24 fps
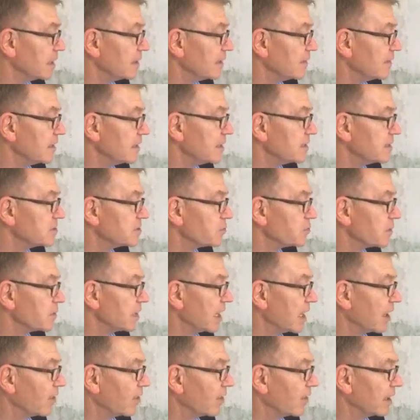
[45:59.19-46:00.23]
These we
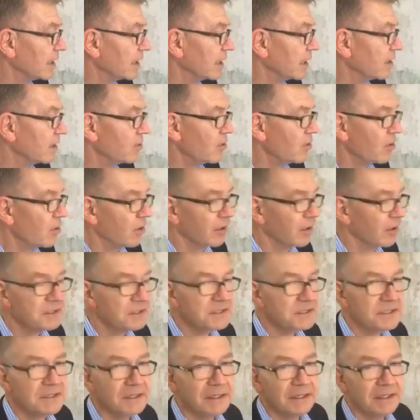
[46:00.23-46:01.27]
carry in our
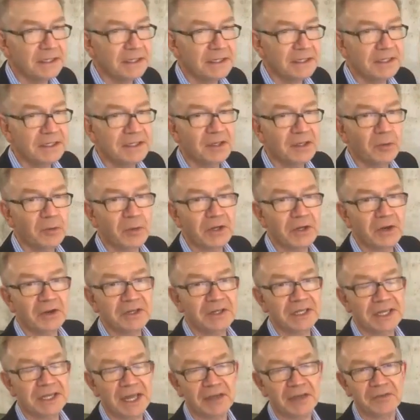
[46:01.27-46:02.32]
hearts until we are
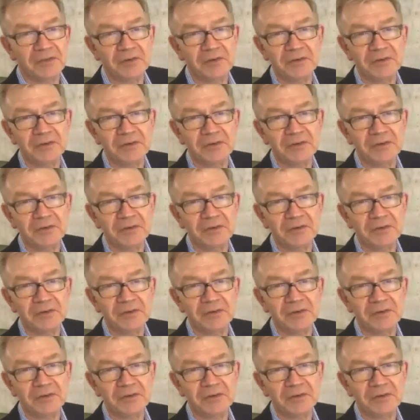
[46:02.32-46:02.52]
together